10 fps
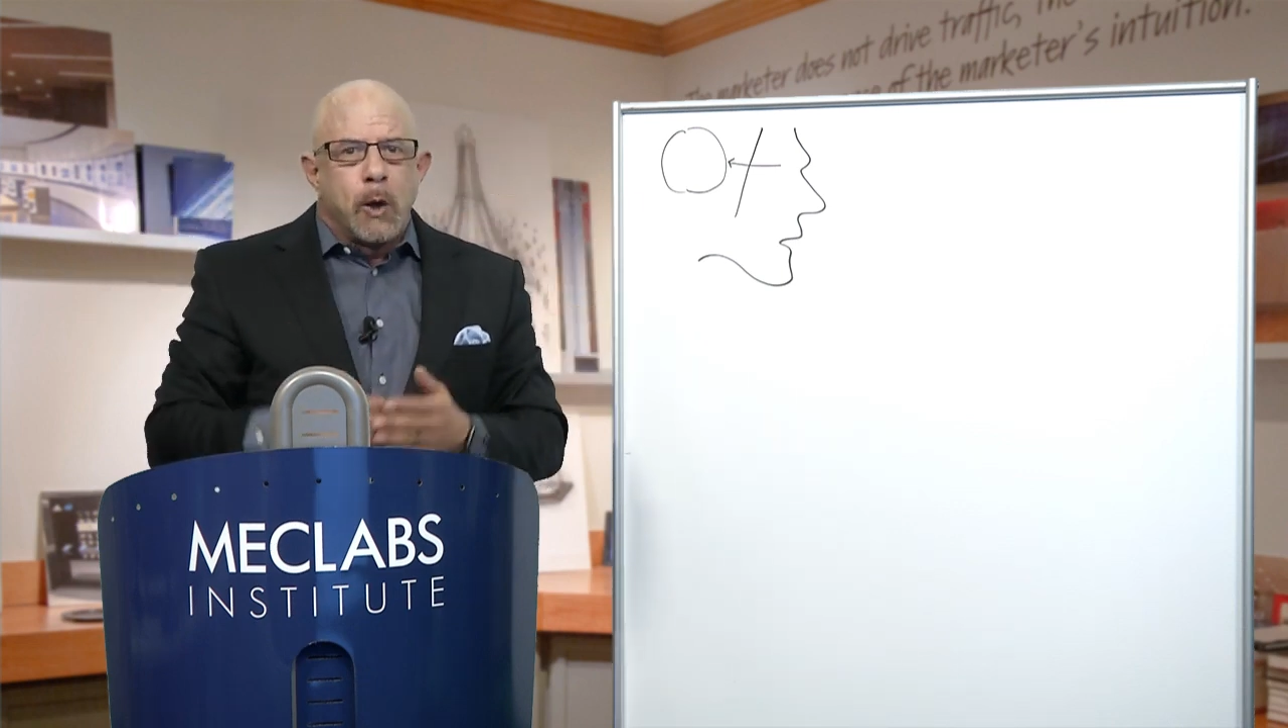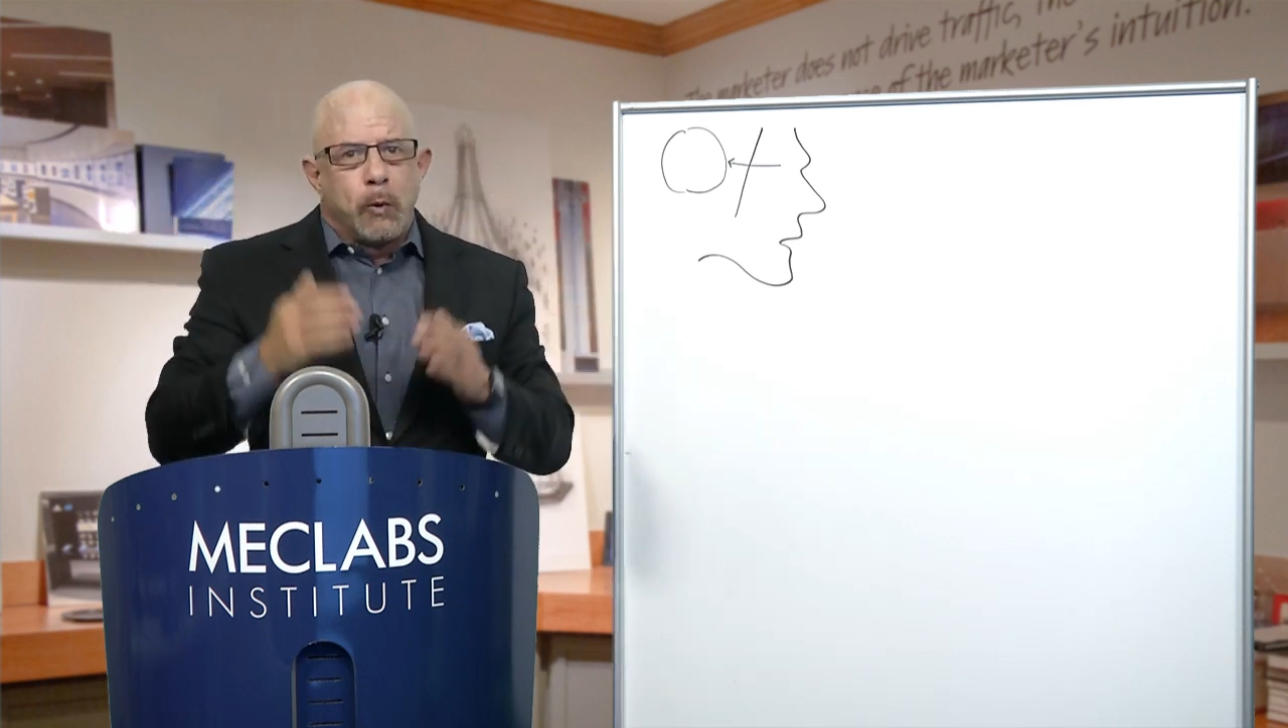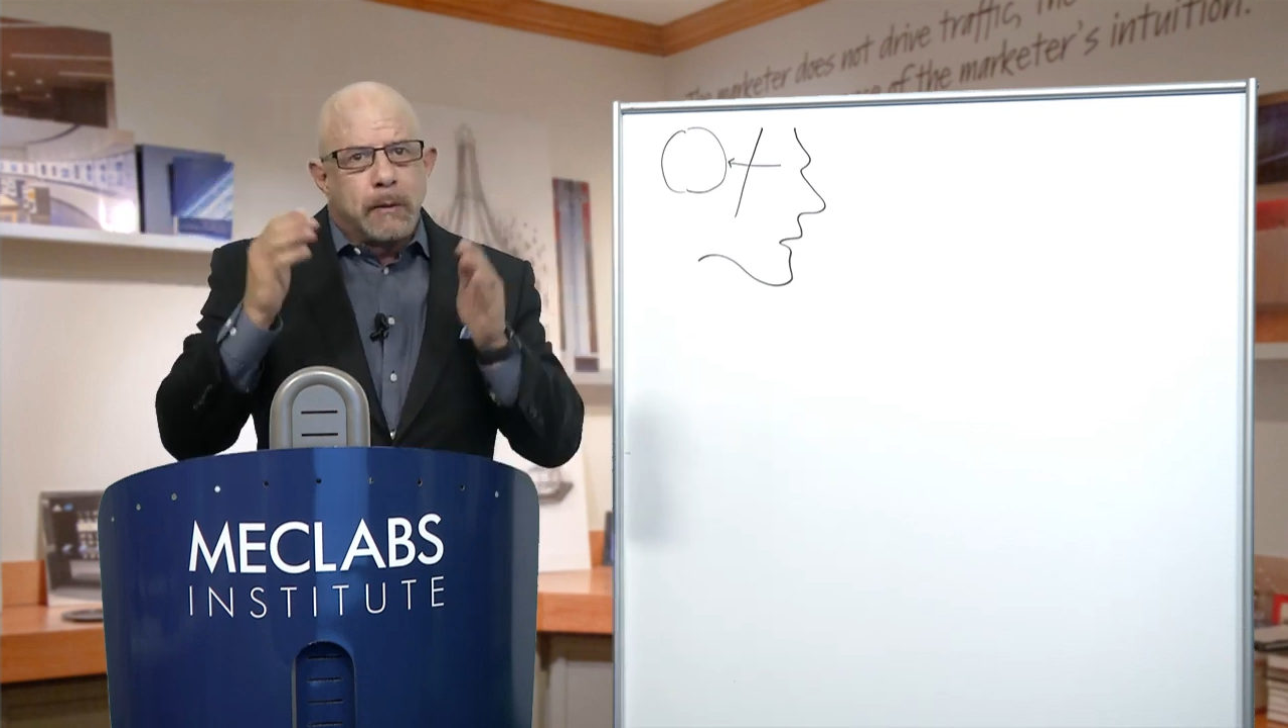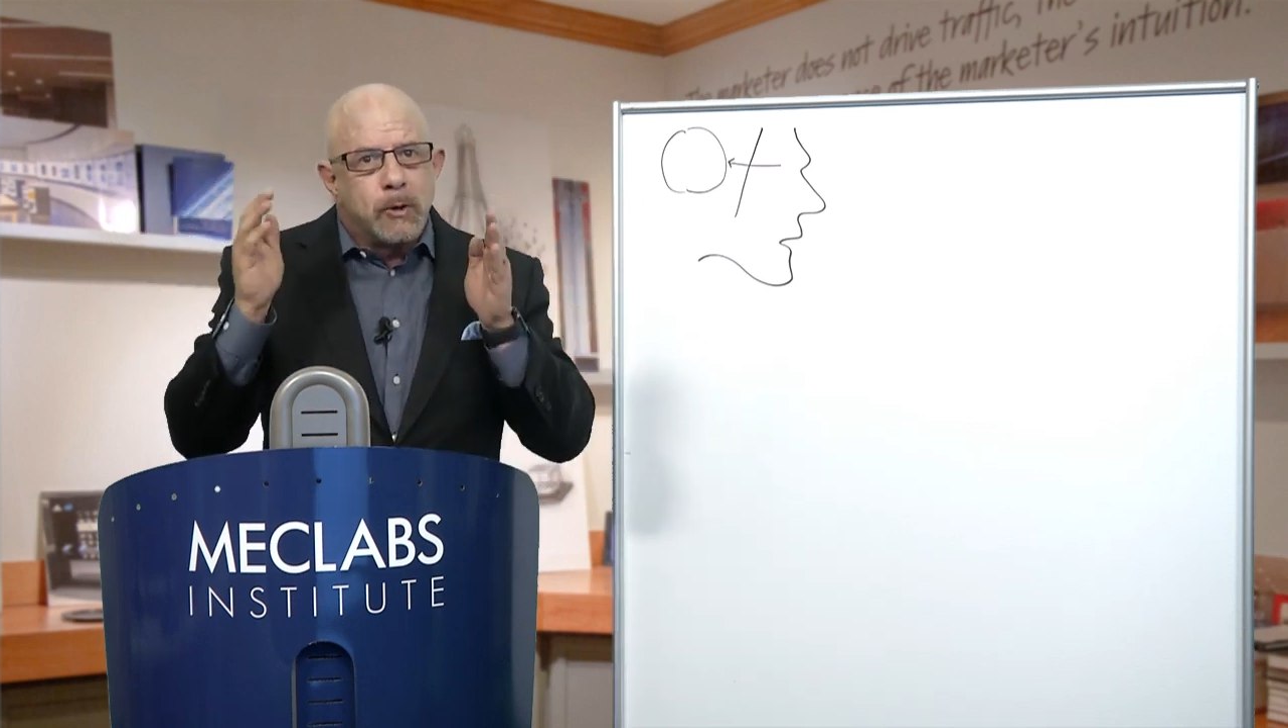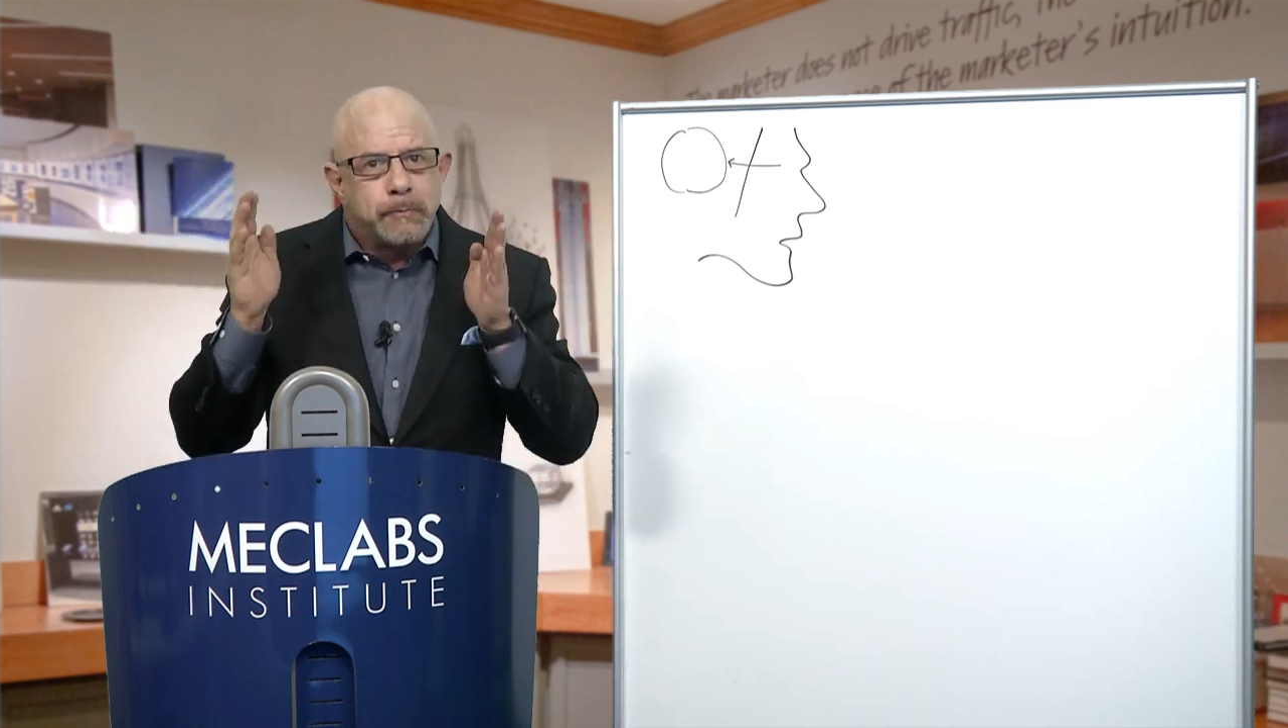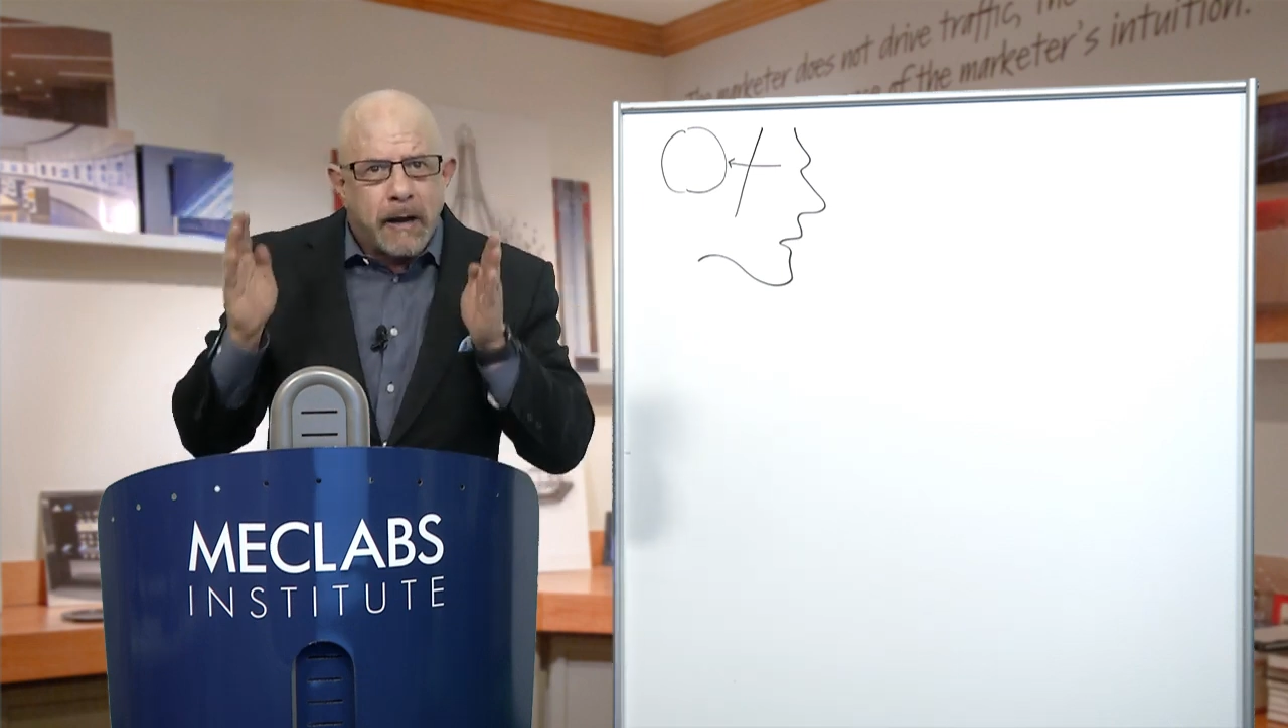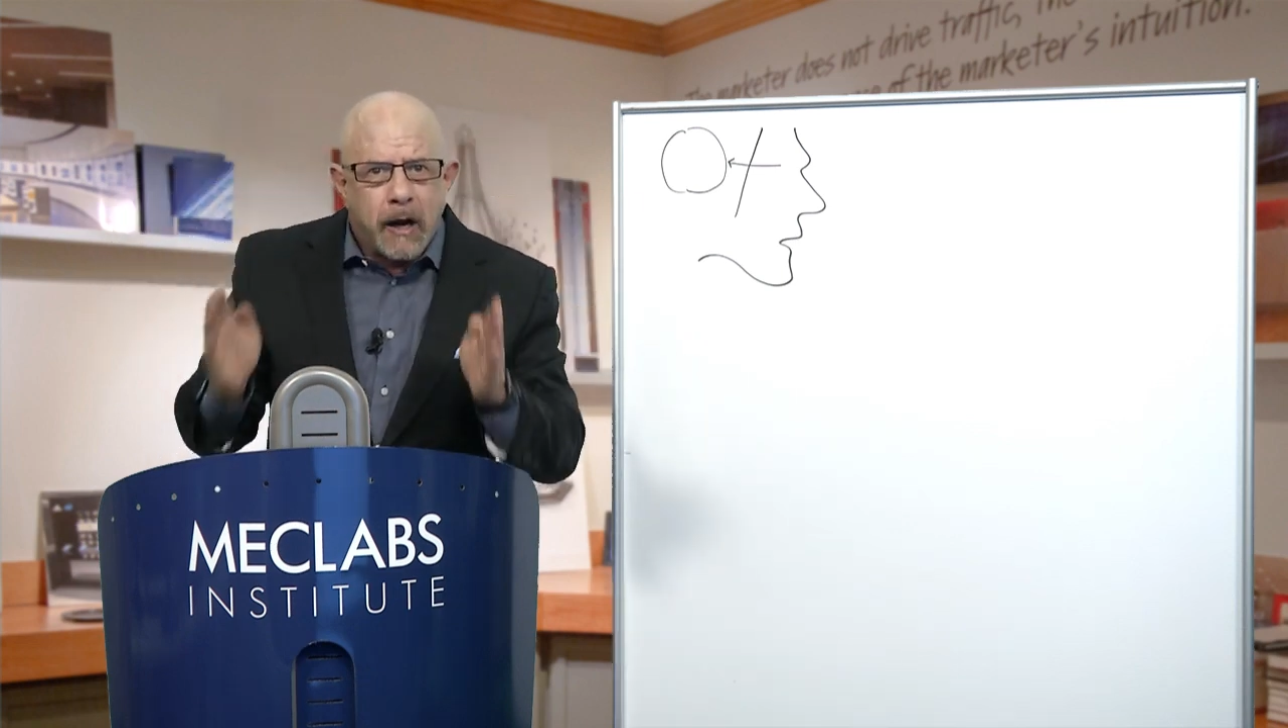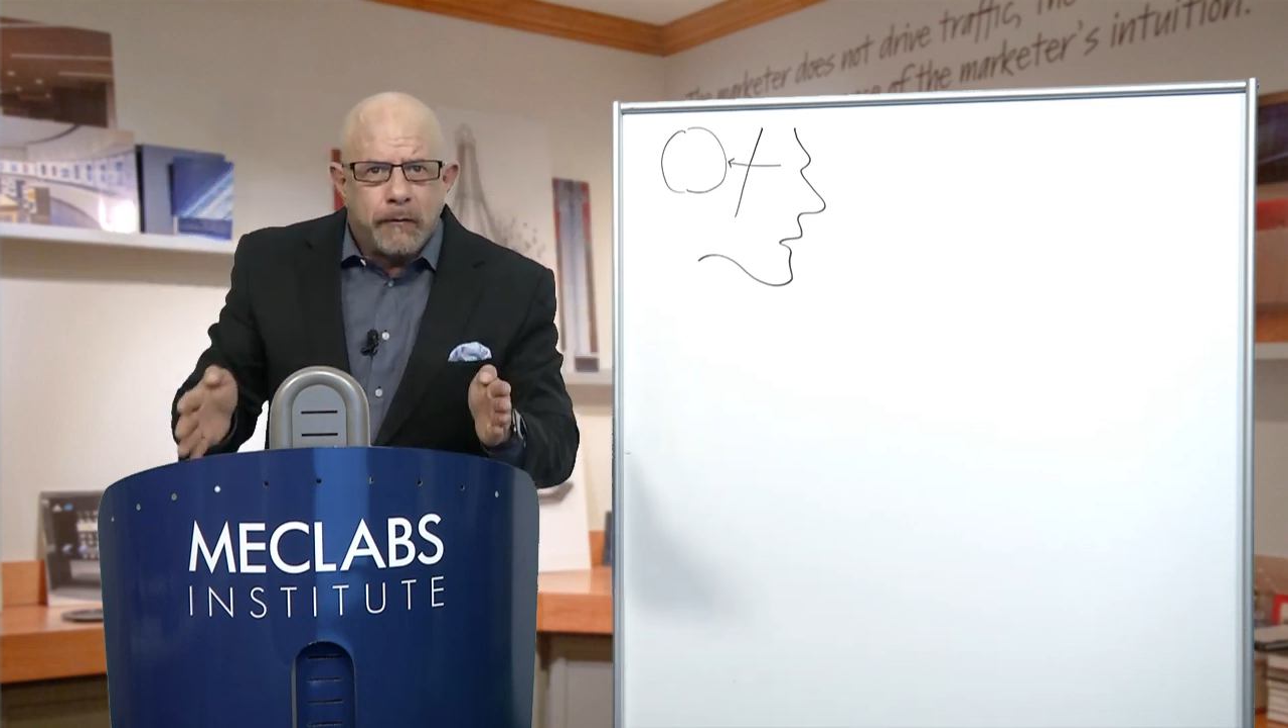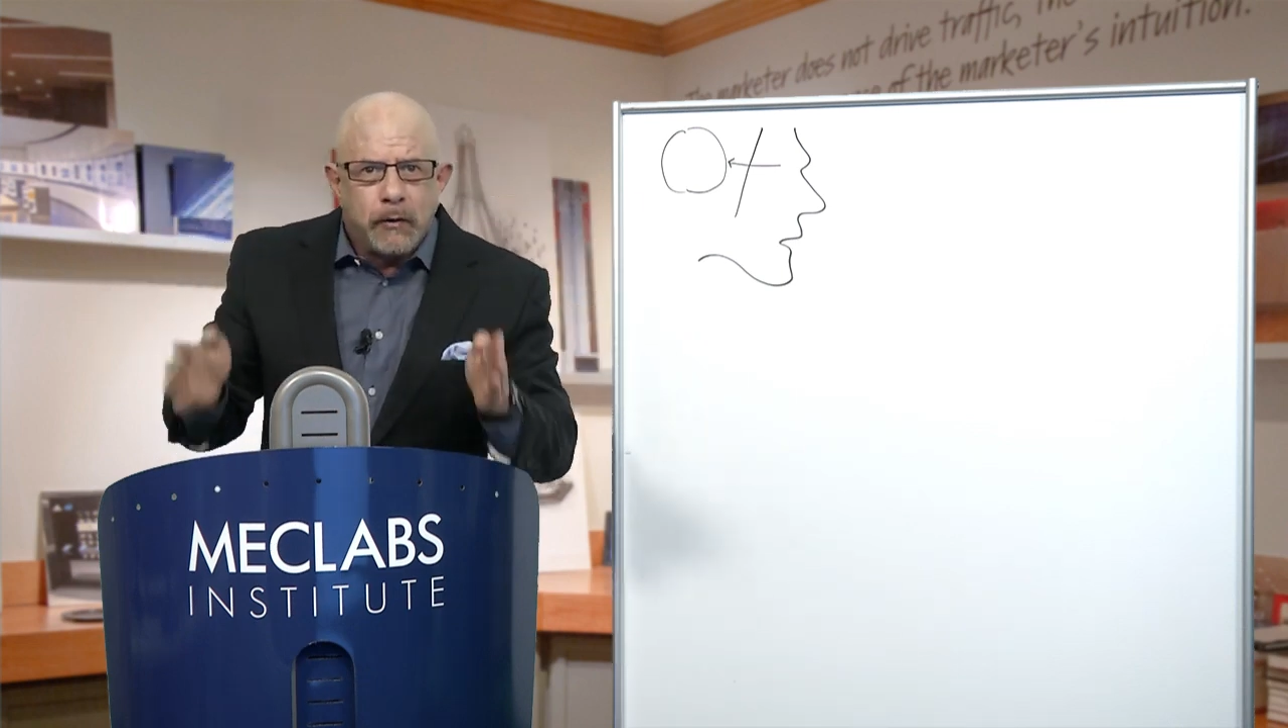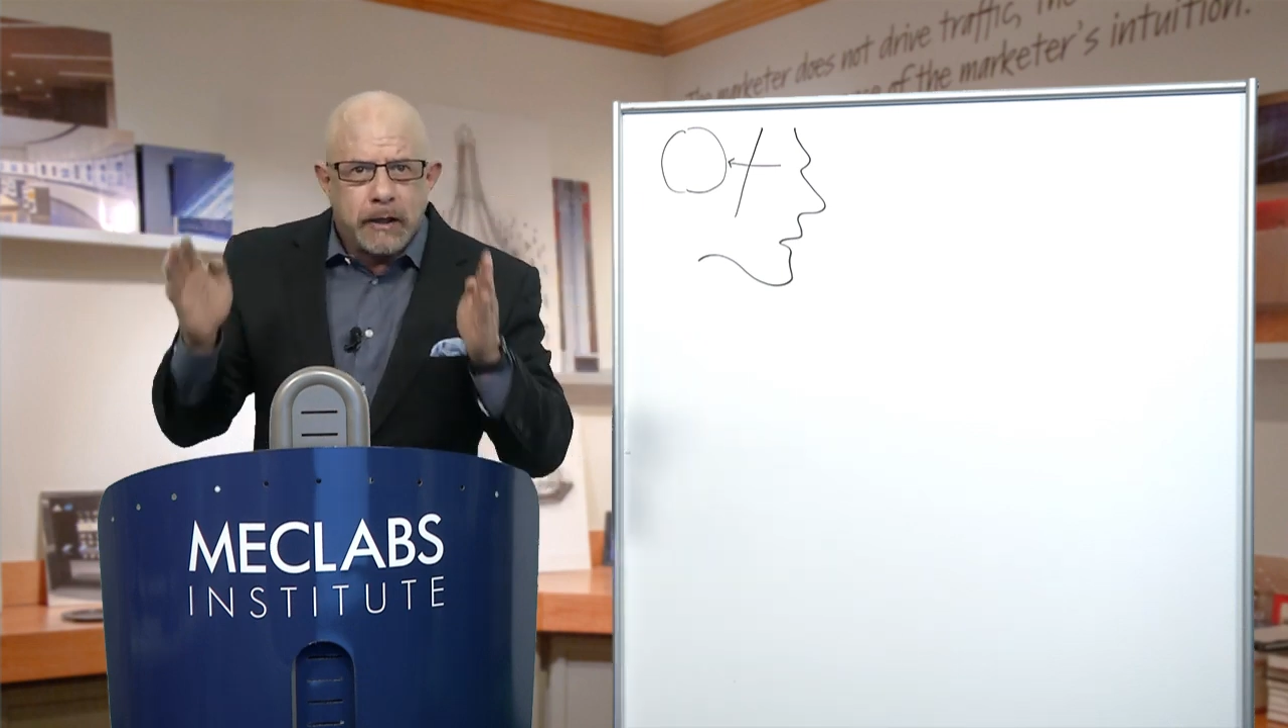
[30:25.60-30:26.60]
One of the most powerful